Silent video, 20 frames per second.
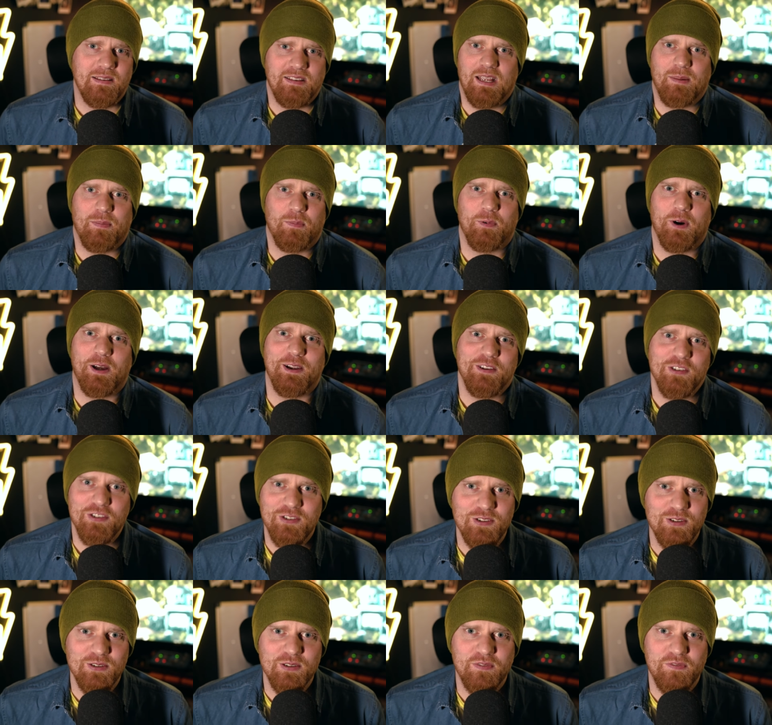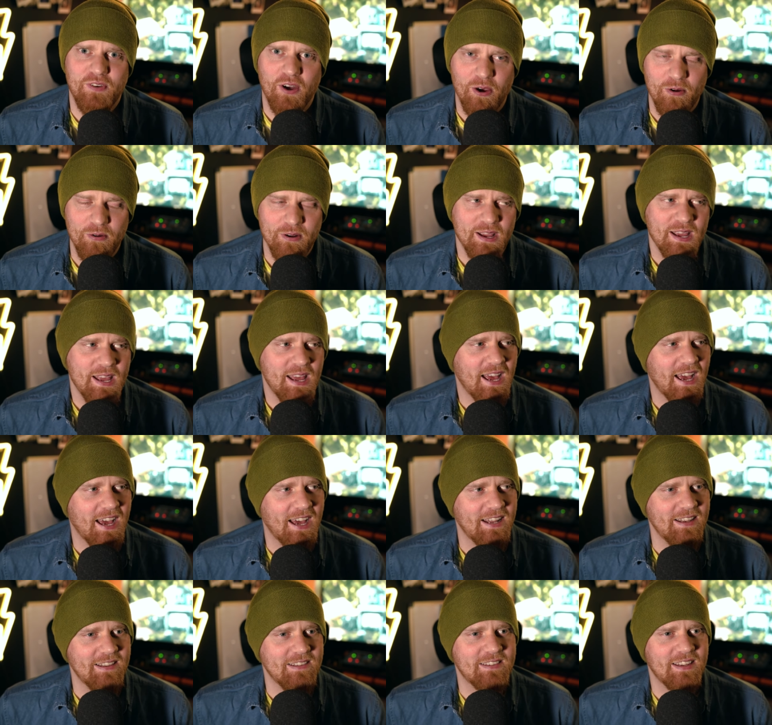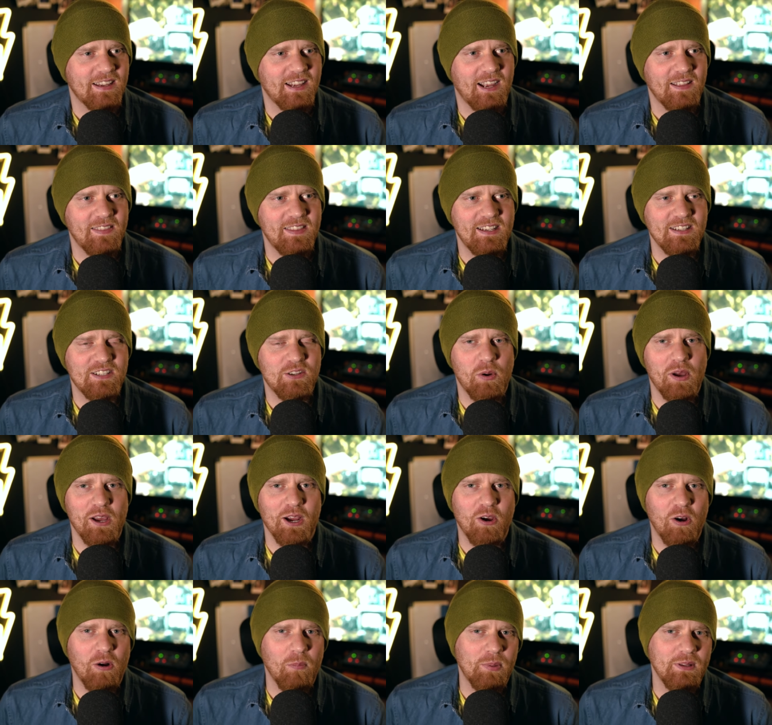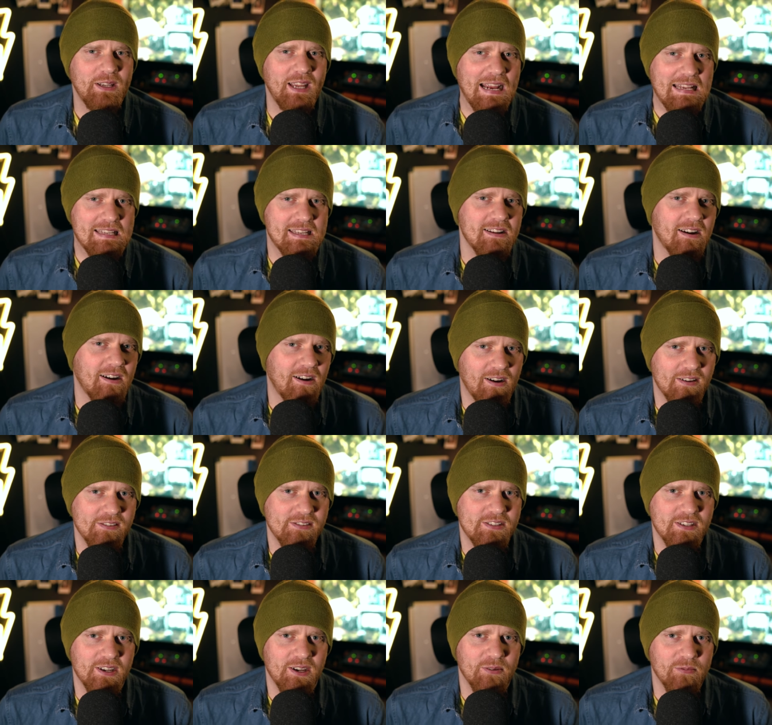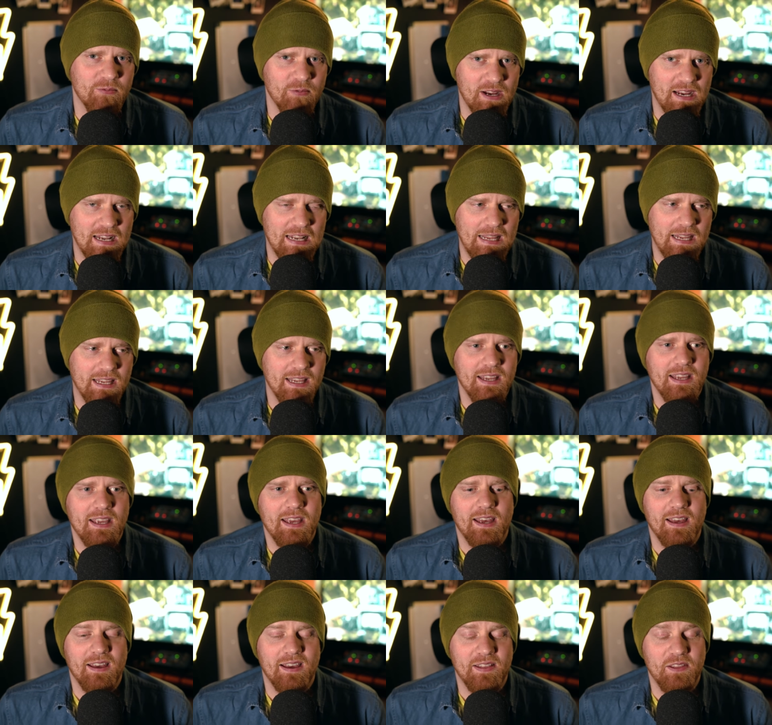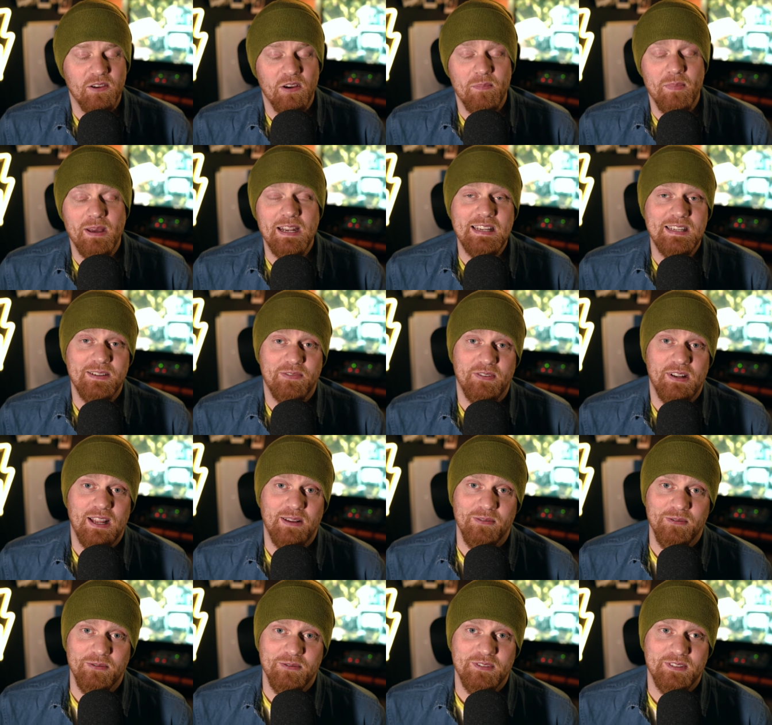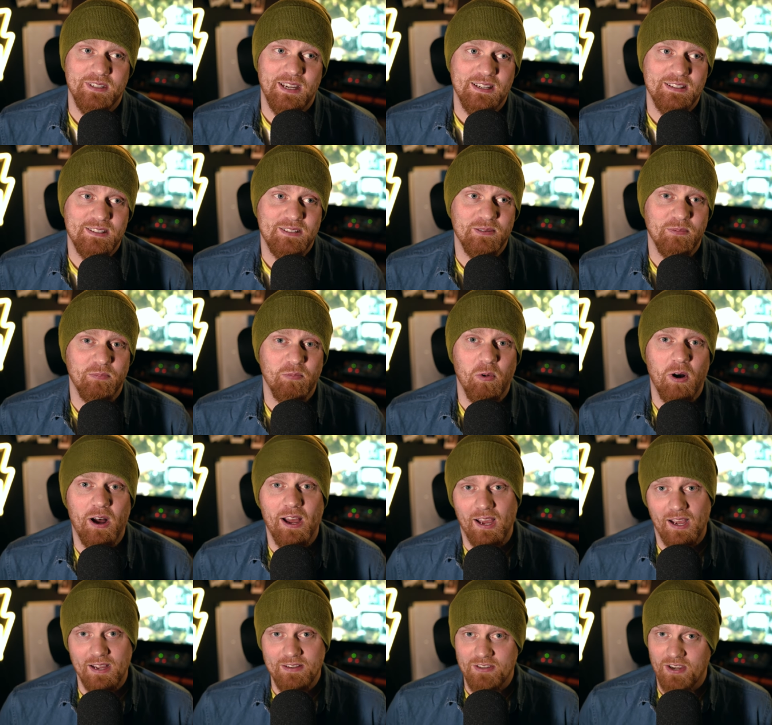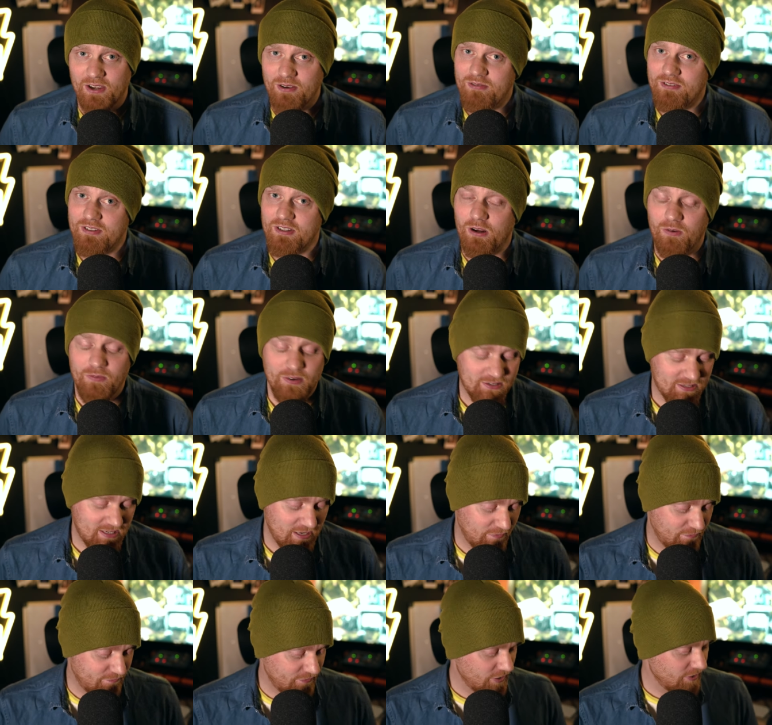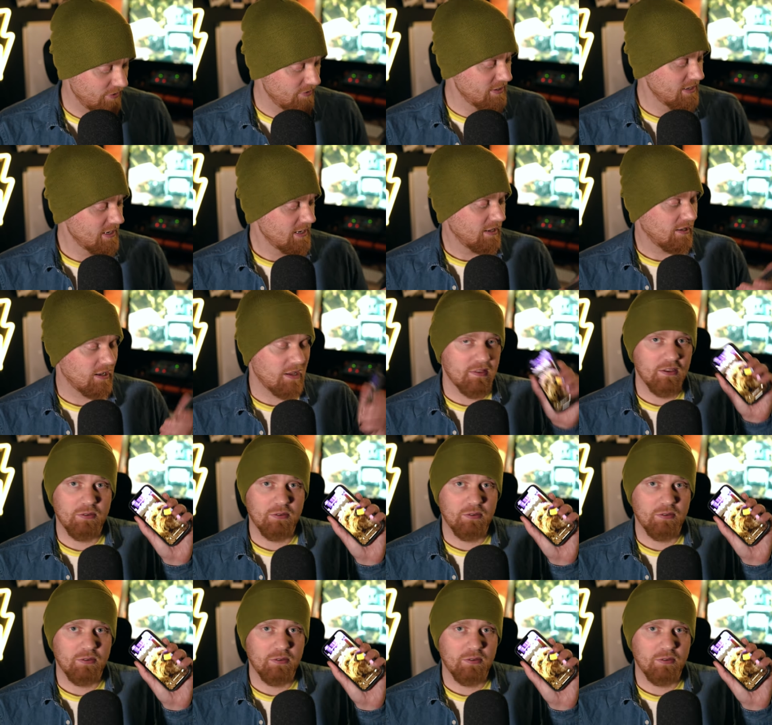yeah, but why not just use a phone? And I think it's quite a complicated answer, really. Uh, there are many different levels as to why I don't. Obviously, a phone like